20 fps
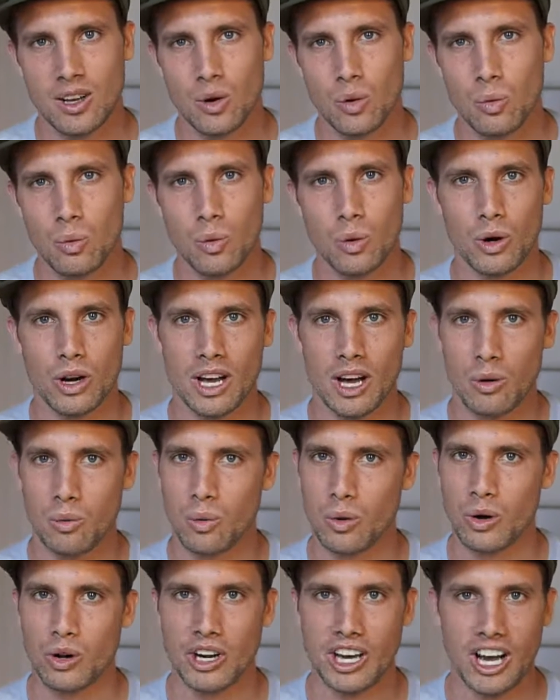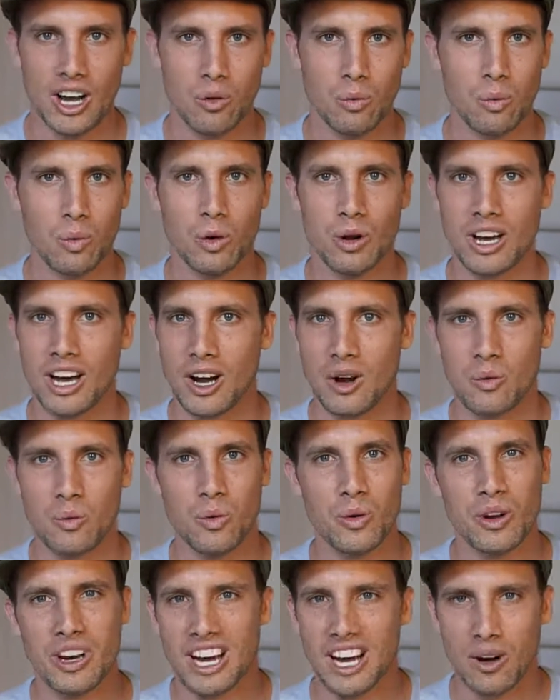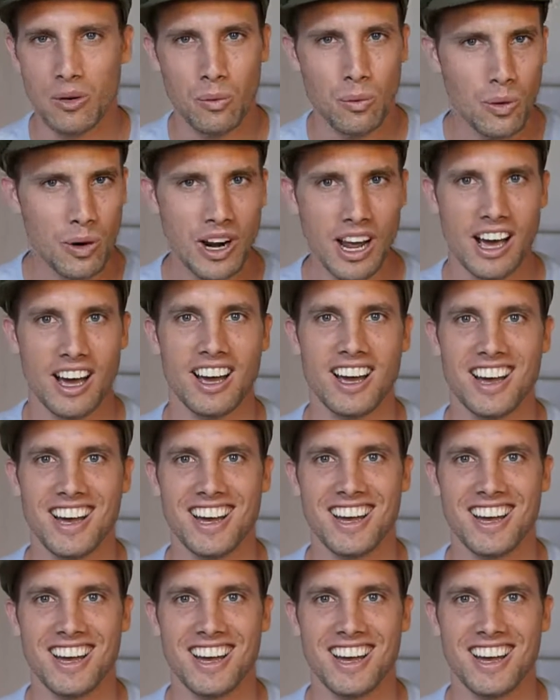Water, water, water, water, water.